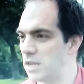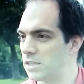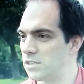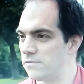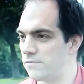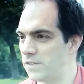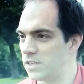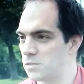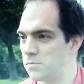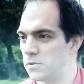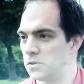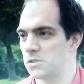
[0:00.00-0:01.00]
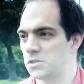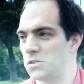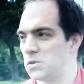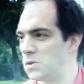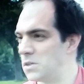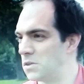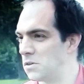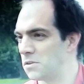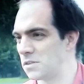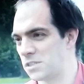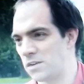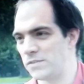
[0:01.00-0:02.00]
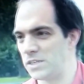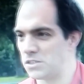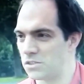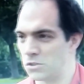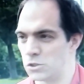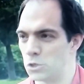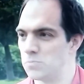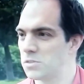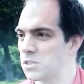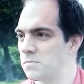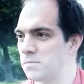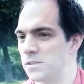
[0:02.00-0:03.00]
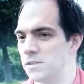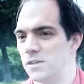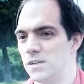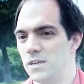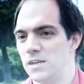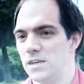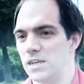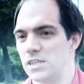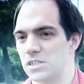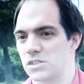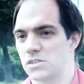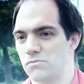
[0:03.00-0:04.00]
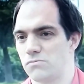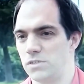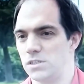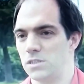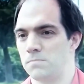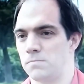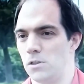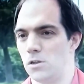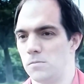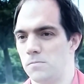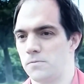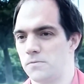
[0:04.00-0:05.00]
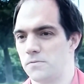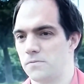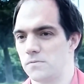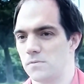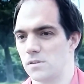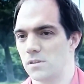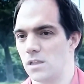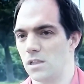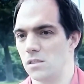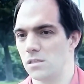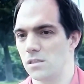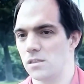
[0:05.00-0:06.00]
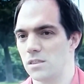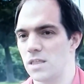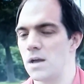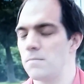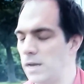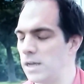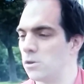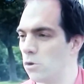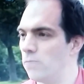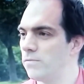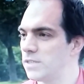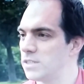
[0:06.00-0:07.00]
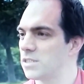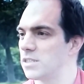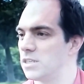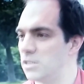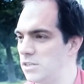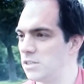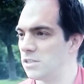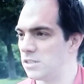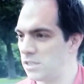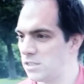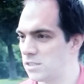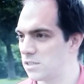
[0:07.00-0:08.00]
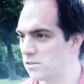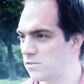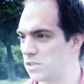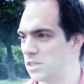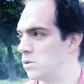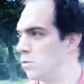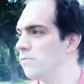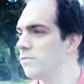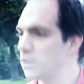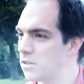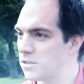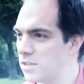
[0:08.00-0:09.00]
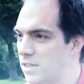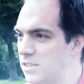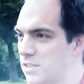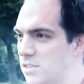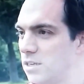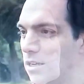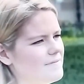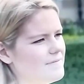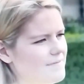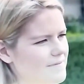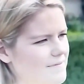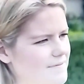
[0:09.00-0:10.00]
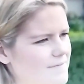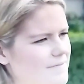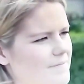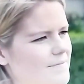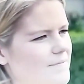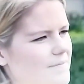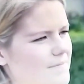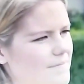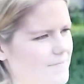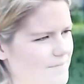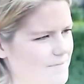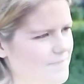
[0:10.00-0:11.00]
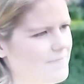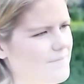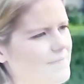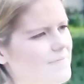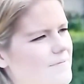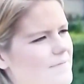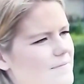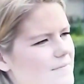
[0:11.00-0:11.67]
connecting Facebook, joining other activities and groups, but it's really built up that bit of confidence that you really need to go for other things, for opportunities that maybe